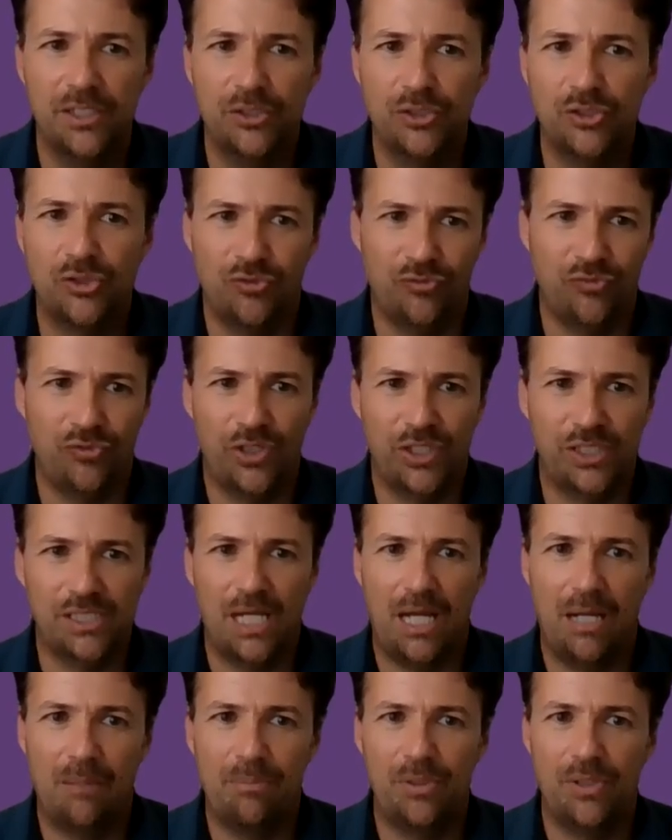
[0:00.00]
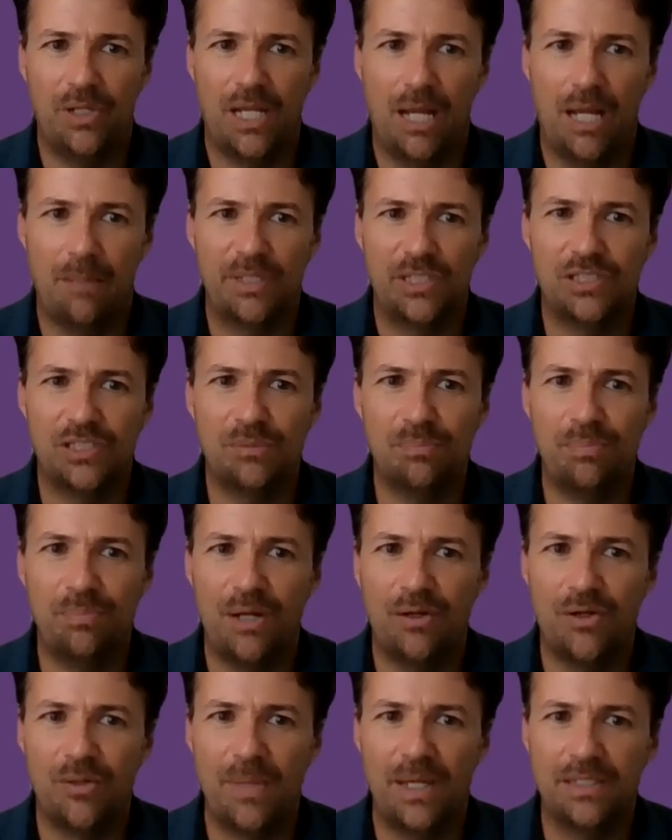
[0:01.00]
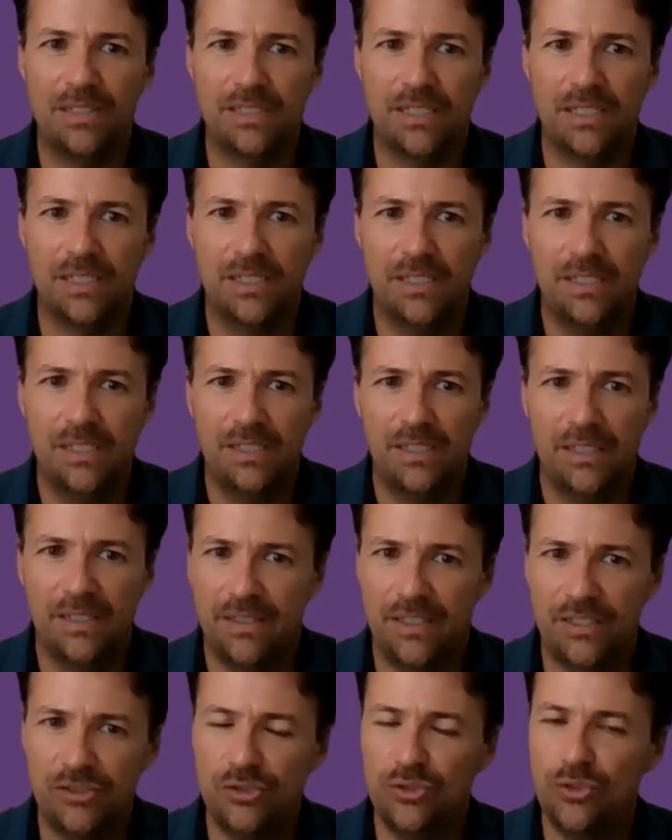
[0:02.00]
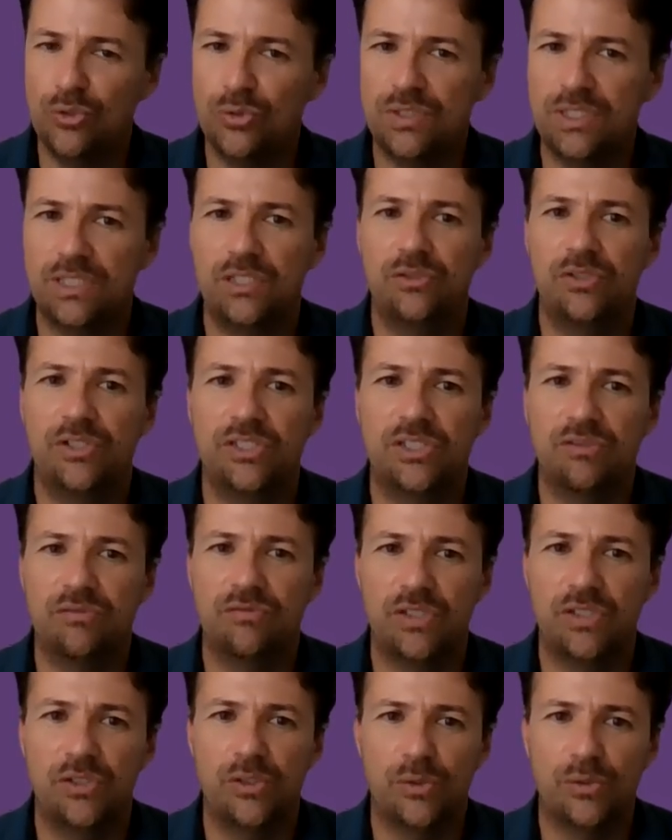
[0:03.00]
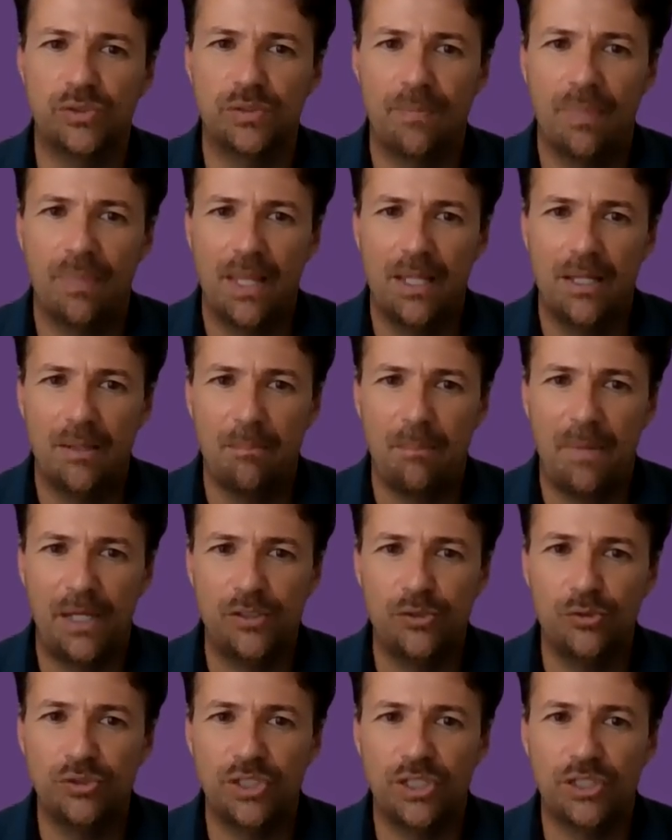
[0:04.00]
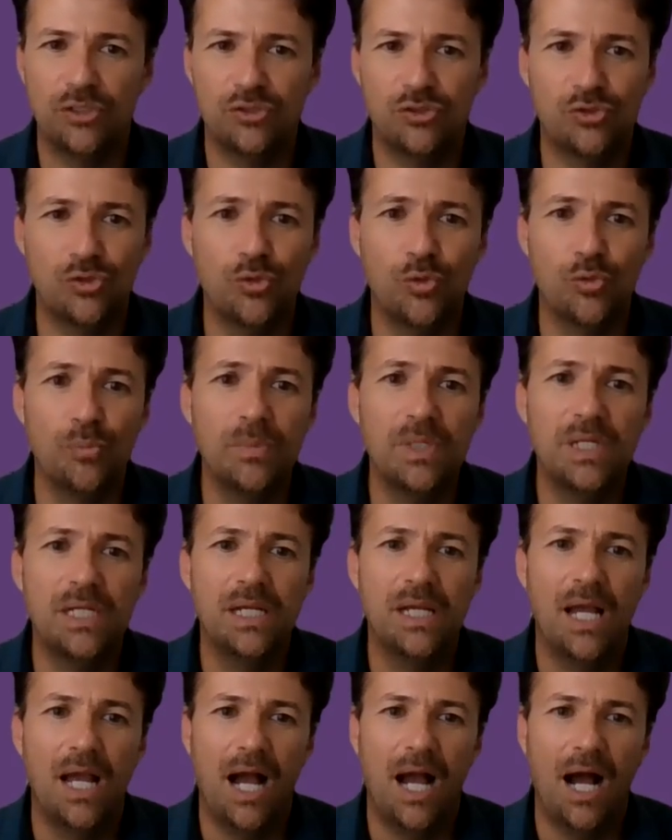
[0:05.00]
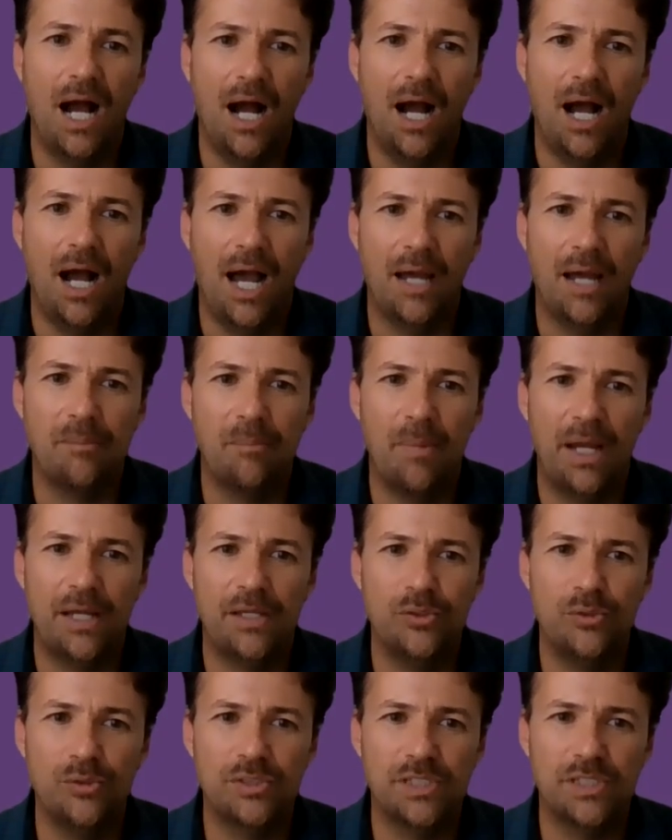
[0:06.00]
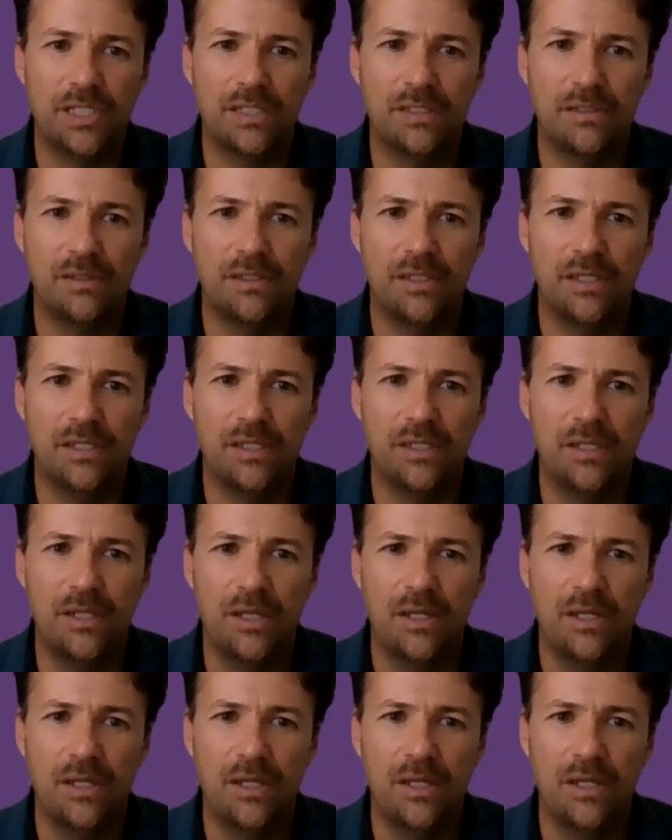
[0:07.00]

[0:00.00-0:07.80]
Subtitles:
So for example, I'm experimenting in this new series of videos by using Zoom and by using the